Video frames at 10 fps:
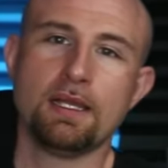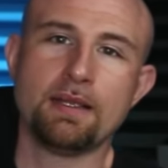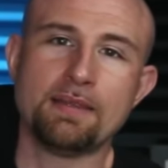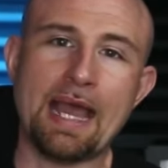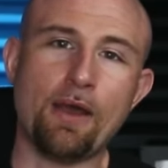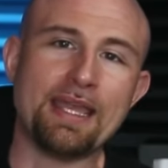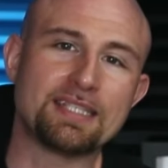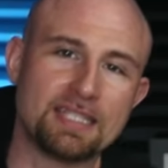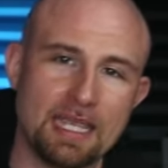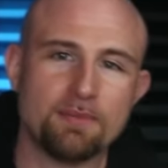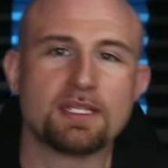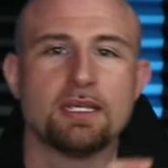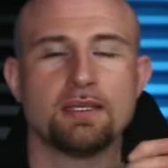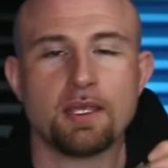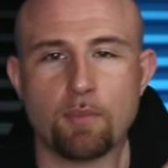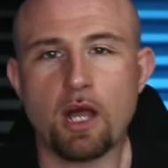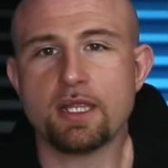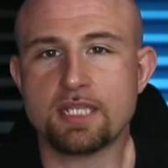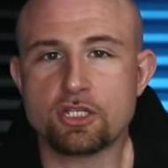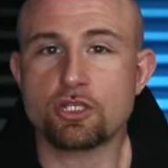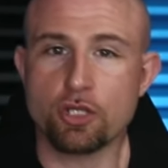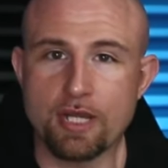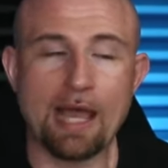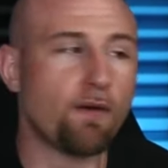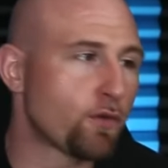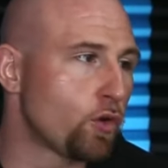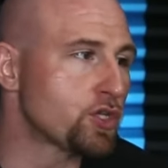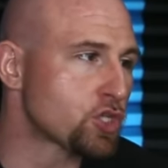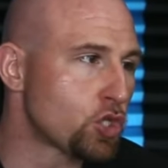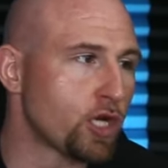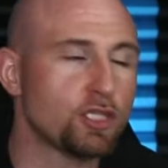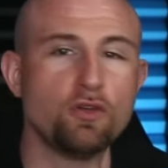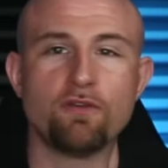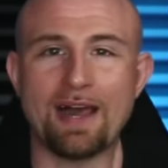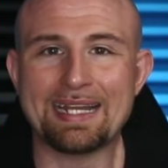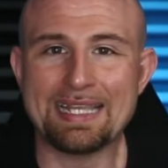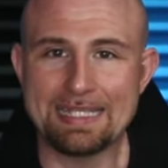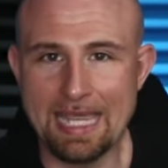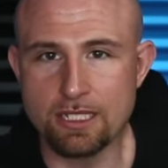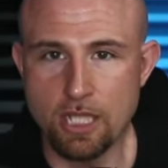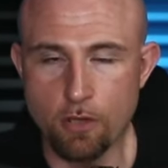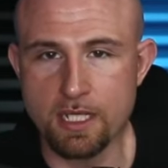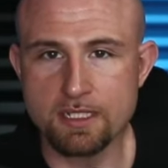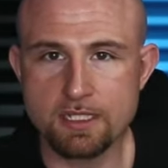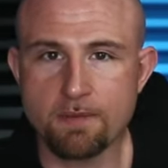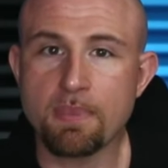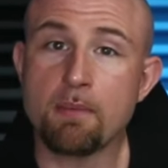Now, it seems that politicians are now, of course, starting to finally take notice,